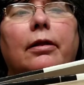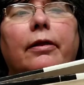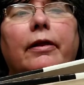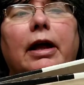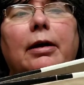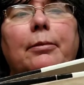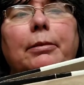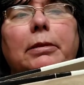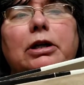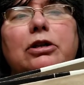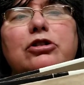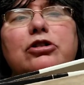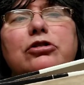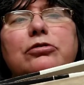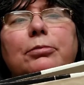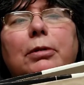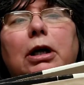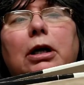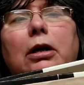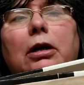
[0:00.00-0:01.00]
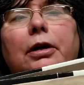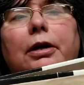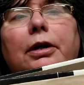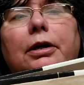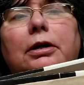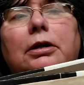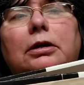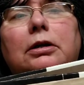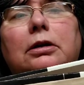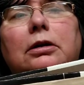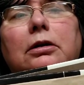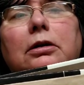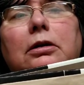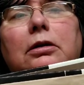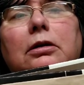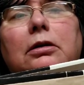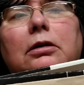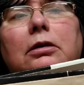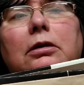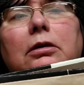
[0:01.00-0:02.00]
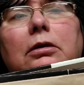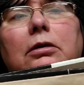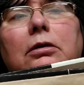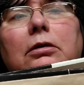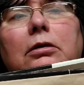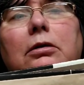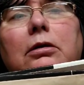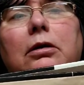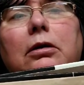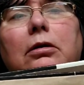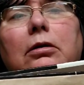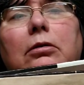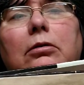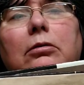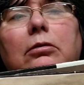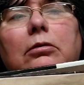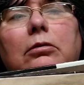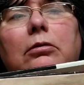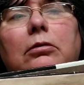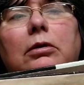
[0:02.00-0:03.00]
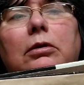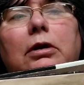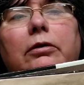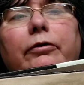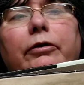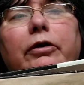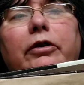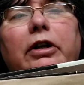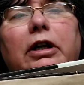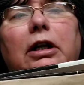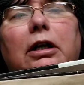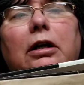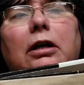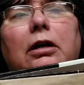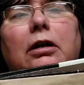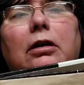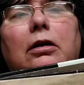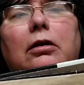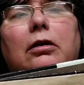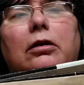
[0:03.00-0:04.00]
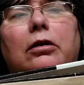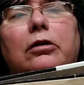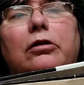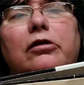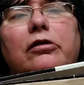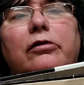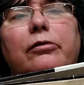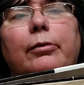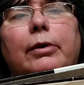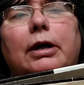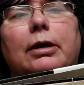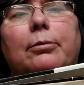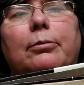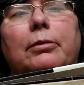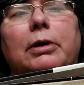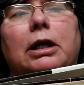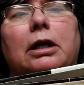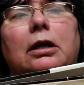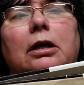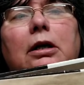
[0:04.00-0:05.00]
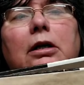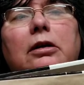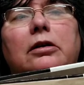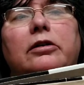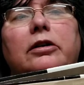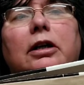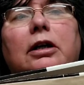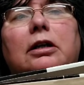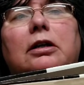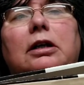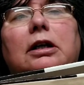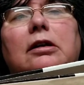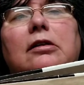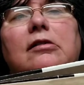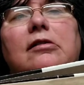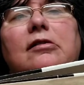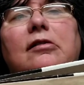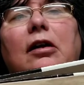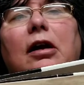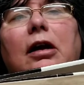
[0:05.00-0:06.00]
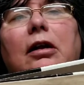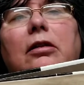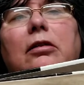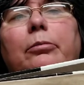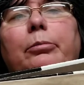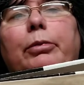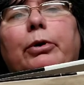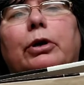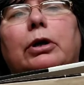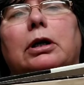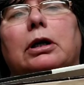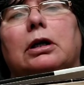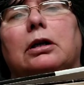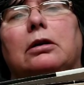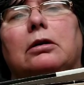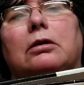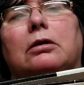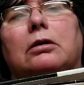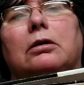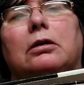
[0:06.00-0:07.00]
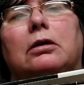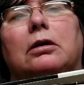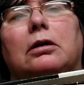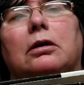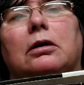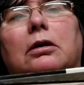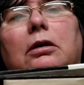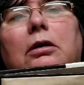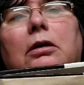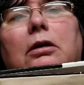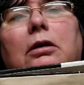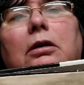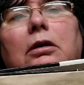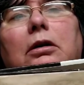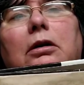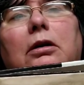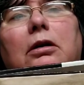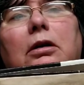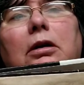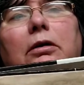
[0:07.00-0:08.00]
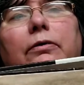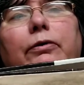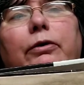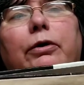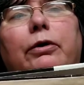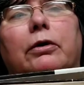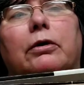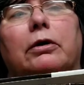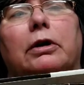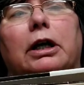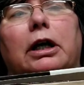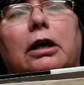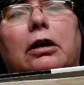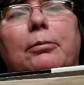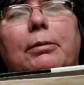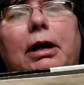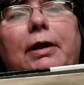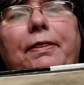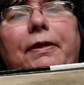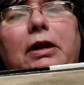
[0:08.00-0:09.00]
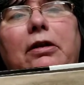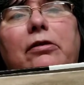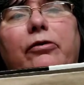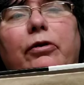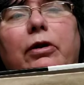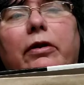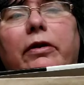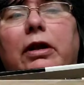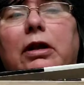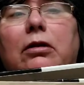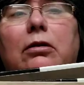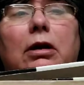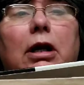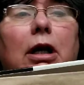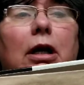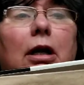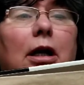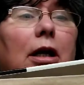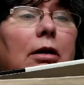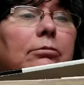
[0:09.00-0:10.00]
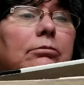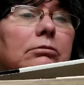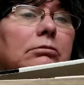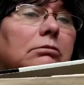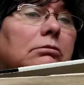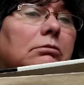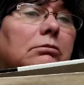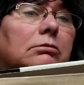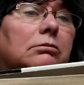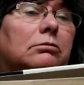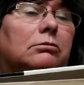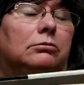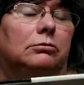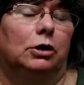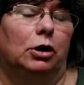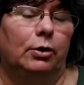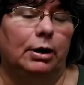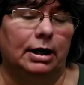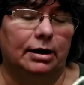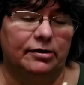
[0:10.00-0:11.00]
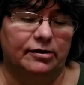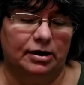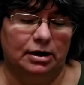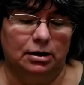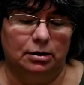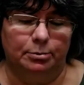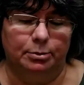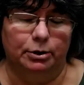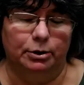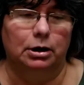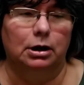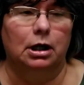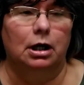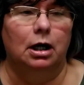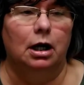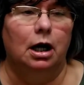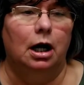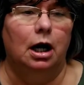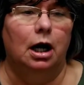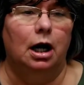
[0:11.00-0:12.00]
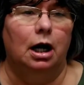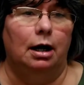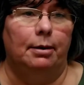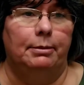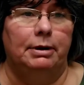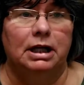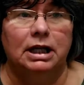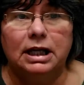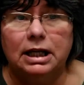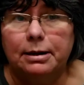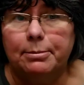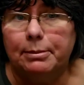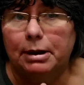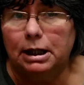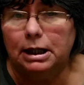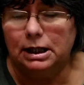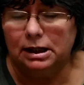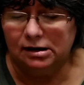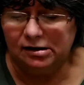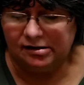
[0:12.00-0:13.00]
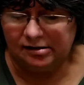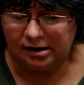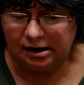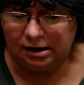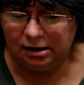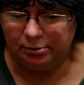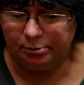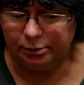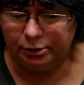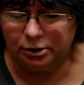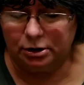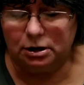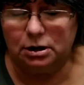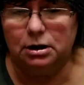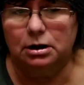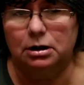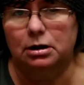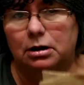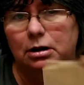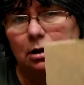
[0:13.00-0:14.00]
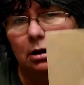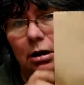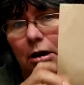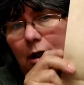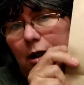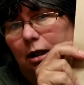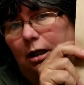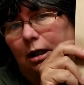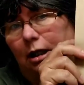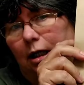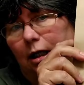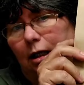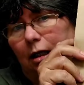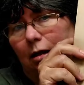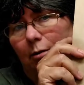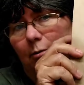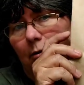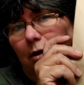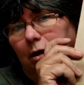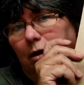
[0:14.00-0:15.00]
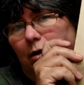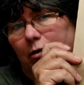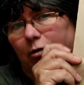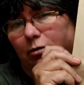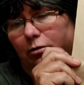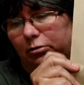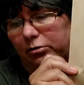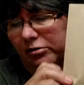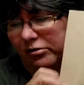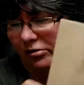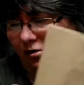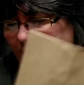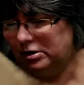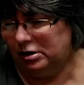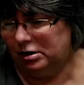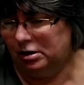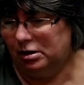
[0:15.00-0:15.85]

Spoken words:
that much smaller, you know, give or take. You just want them tucked inside the book, and if you don't care about that sort of thing, you can have them go outside the book. I'm going to keep mine inside the book, and again, I'm going to use